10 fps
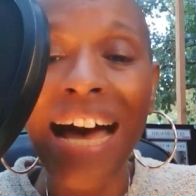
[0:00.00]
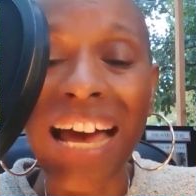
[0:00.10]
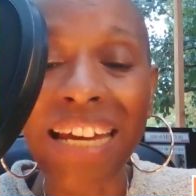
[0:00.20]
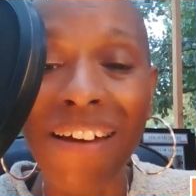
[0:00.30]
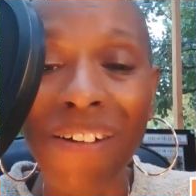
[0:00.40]

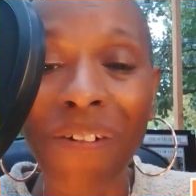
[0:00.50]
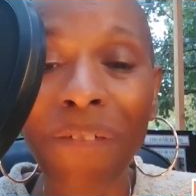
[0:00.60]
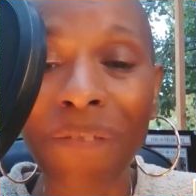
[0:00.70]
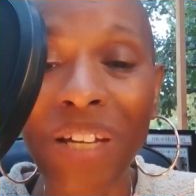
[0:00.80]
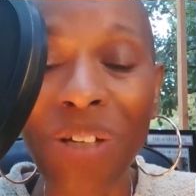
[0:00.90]
I own
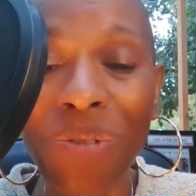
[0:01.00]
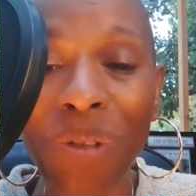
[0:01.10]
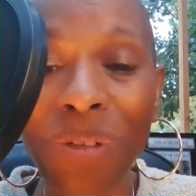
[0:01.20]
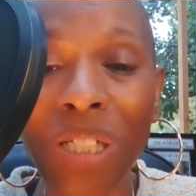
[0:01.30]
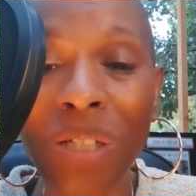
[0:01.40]
Fierce
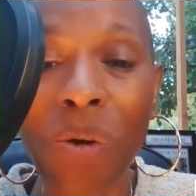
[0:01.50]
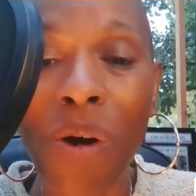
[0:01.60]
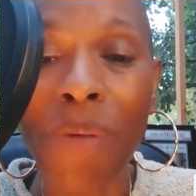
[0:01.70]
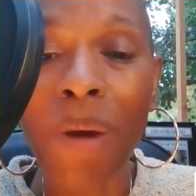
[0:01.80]
Realty Corp.